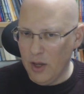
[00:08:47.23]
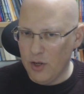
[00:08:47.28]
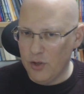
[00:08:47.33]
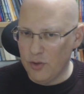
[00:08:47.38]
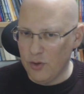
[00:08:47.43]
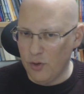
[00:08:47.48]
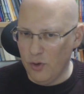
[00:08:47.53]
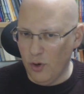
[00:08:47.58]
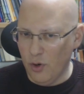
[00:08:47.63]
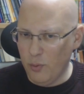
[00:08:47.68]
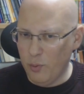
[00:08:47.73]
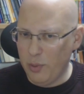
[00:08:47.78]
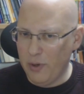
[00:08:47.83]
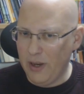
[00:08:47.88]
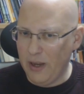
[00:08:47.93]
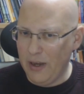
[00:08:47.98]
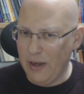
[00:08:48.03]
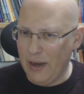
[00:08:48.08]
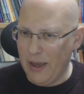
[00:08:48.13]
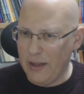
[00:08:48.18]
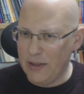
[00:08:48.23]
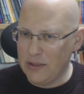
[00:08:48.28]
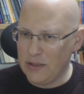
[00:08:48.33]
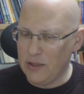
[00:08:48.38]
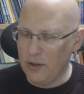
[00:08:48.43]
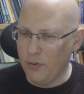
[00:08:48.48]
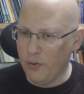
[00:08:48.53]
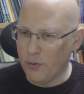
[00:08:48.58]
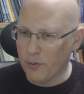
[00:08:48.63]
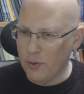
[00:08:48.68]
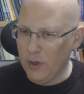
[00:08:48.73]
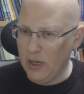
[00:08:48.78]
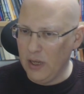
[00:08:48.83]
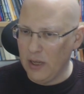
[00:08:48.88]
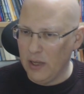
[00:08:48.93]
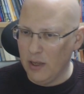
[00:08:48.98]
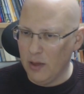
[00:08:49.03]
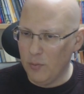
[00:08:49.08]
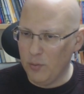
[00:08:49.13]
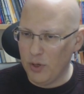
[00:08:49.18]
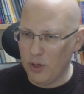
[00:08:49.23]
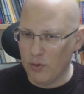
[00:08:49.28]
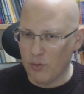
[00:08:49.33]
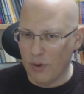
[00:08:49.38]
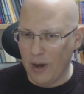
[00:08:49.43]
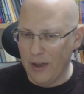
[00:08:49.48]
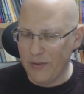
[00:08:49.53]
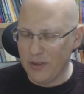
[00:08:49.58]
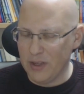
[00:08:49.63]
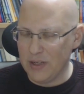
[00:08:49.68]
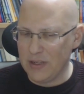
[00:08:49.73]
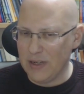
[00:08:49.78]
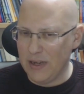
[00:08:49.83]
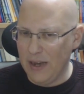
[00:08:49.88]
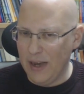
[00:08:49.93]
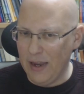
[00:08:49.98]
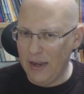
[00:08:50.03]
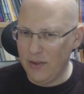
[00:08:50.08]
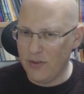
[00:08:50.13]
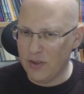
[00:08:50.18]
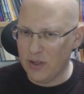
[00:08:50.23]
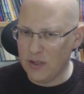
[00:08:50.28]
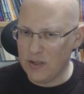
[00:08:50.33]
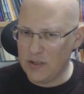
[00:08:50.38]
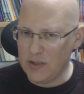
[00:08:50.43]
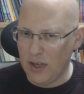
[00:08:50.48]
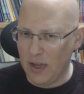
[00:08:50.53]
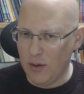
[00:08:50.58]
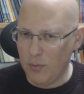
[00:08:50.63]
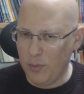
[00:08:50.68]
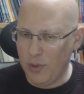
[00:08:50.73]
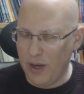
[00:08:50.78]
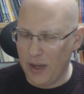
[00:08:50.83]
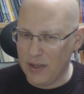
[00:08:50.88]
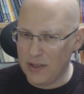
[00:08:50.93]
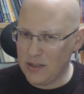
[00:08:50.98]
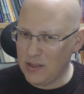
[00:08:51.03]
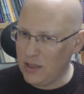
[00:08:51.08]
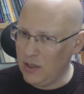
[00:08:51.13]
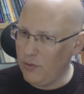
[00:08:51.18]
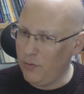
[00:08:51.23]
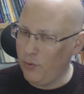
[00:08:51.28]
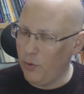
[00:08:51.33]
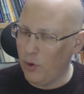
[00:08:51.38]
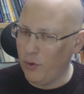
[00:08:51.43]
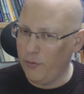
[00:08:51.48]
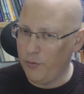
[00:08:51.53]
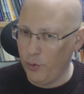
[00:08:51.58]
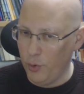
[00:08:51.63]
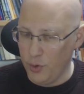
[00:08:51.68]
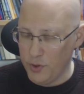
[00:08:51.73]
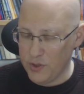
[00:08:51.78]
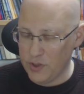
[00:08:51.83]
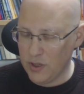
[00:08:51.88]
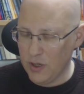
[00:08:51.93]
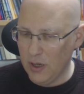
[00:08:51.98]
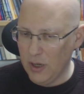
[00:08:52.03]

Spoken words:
to not play knight c3 here, but rather delay this and play c4 first.